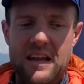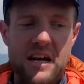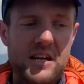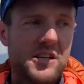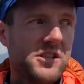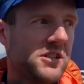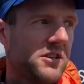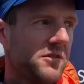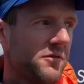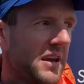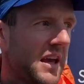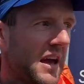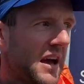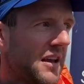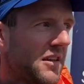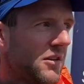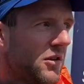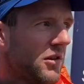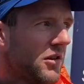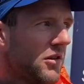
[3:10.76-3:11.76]
Tension. We
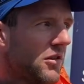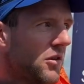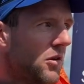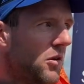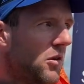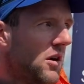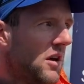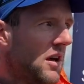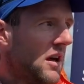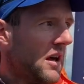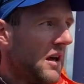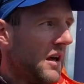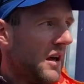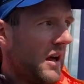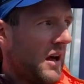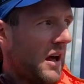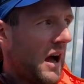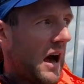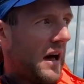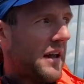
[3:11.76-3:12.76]
had also
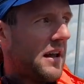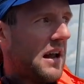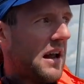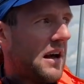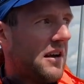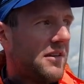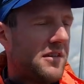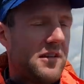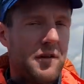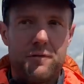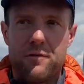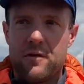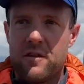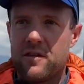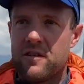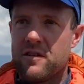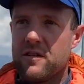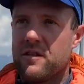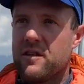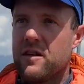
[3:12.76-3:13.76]
analyzed
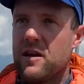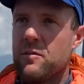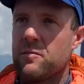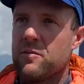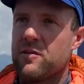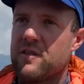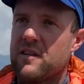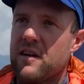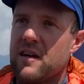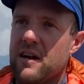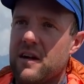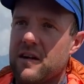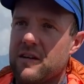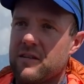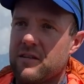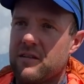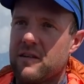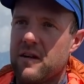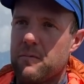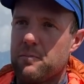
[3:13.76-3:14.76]
different teams. They had
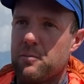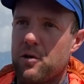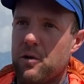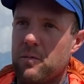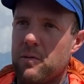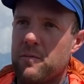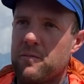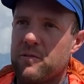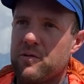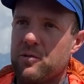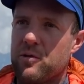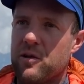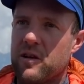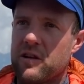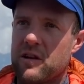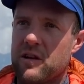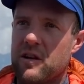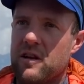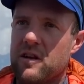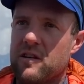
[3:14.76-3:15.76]
problems during
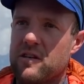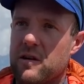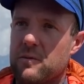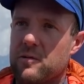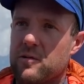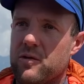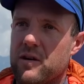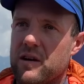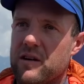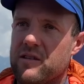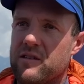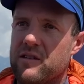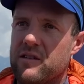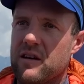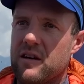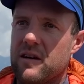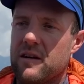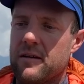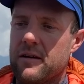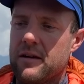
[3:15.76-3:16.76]
the X-Alps race,
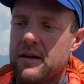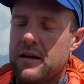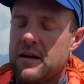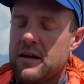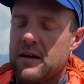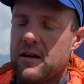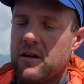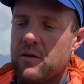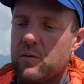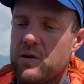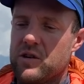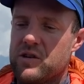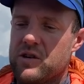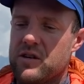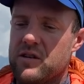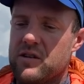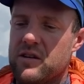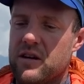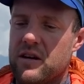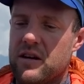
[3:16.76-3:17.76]
which
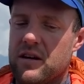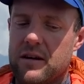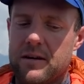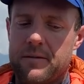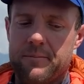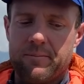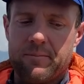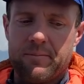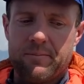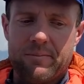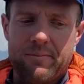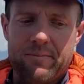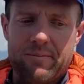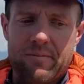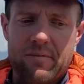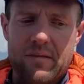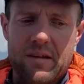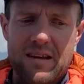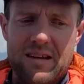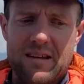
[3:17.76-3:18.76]
it.
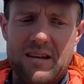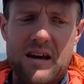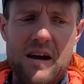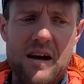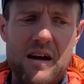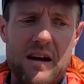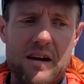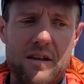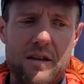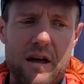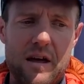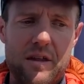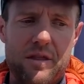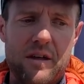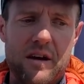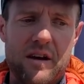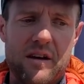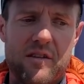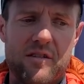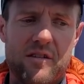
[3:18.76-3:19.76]
I
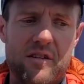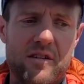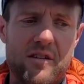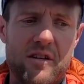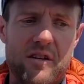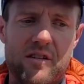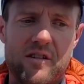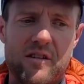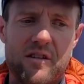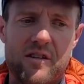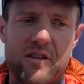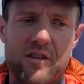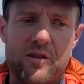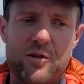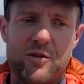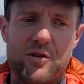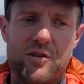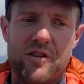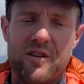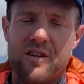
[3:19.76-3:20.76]
think it's not a
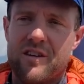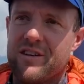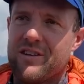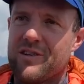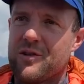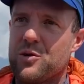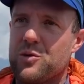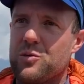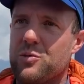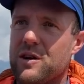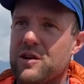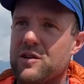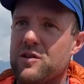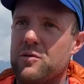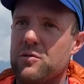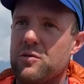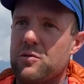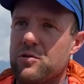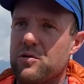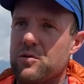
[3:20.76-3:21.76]
good way
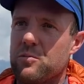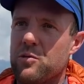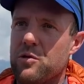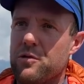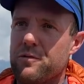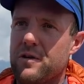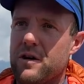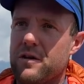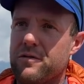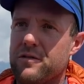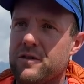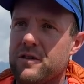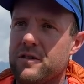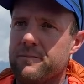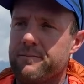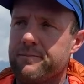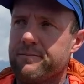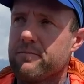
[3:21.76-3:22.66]
to move after.